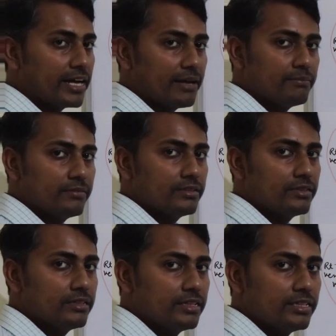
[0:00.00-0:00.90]
type,
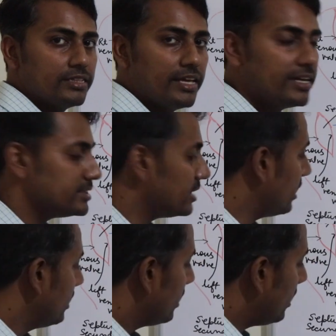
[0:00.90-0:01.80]
there is
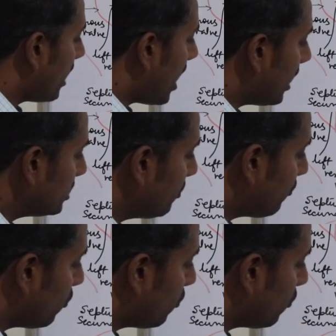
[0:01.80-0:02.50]
a large